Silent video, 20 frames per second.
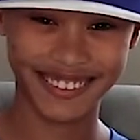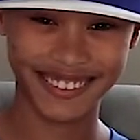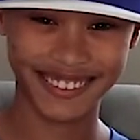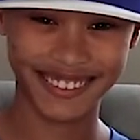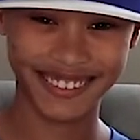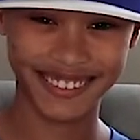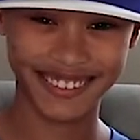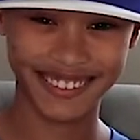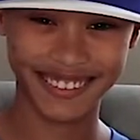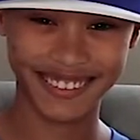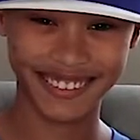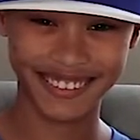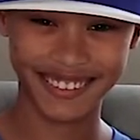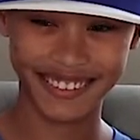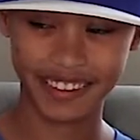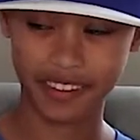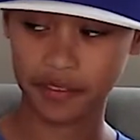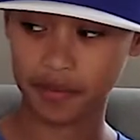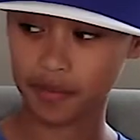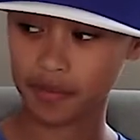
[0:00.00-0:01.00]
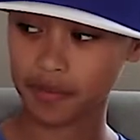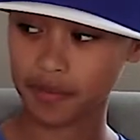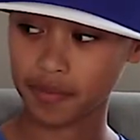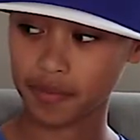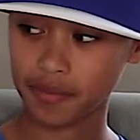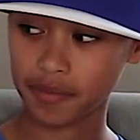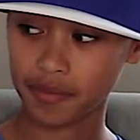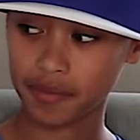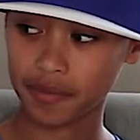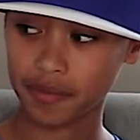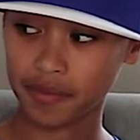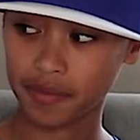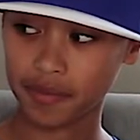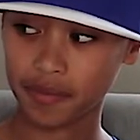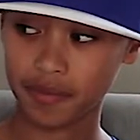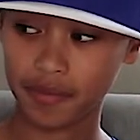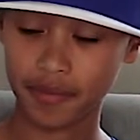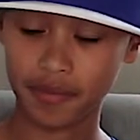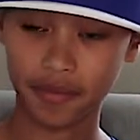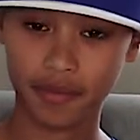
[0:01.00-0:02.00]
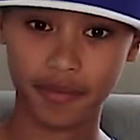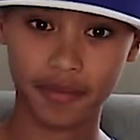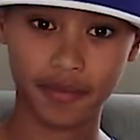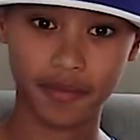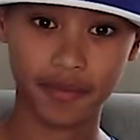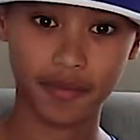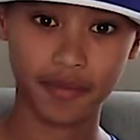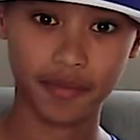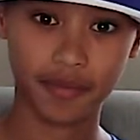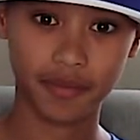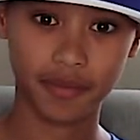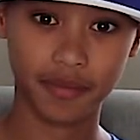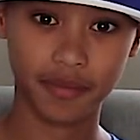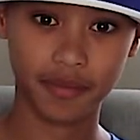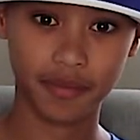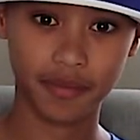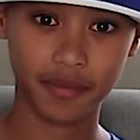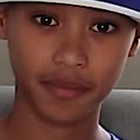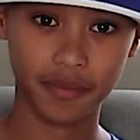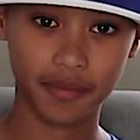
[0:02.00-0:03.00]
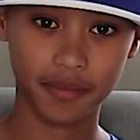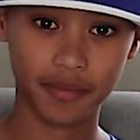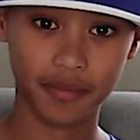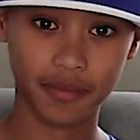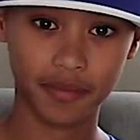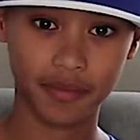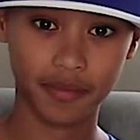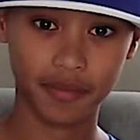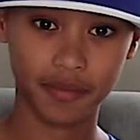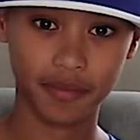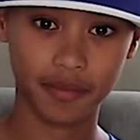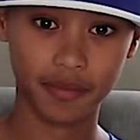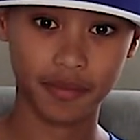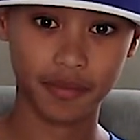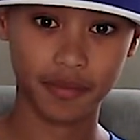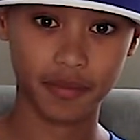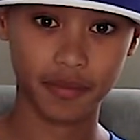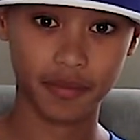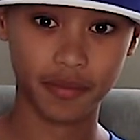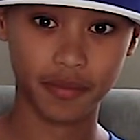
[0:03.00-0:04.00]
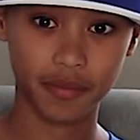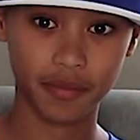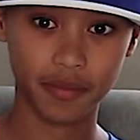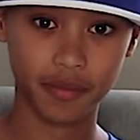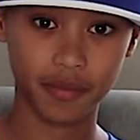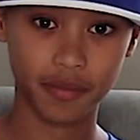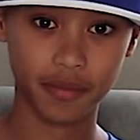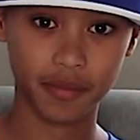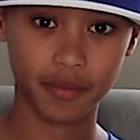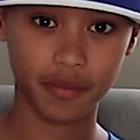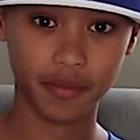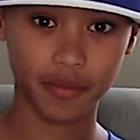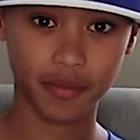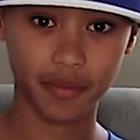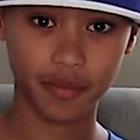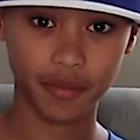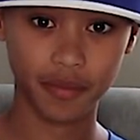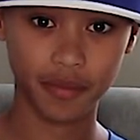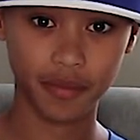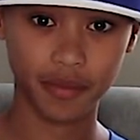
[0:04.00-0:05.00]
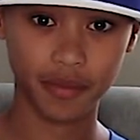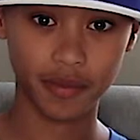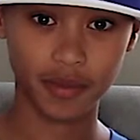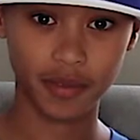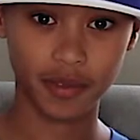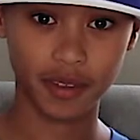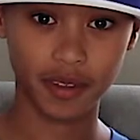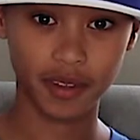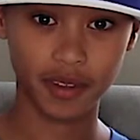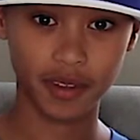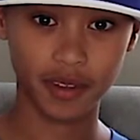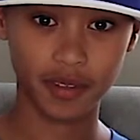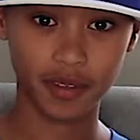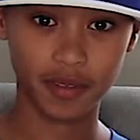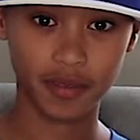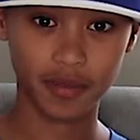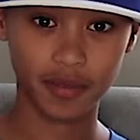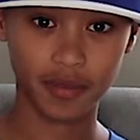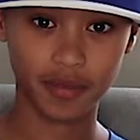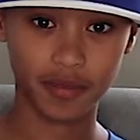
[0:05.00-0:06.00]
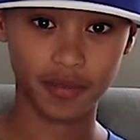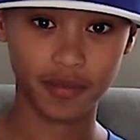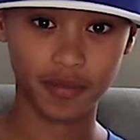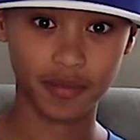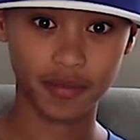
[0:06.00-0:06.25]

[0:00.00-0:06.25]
The person shown says nothing.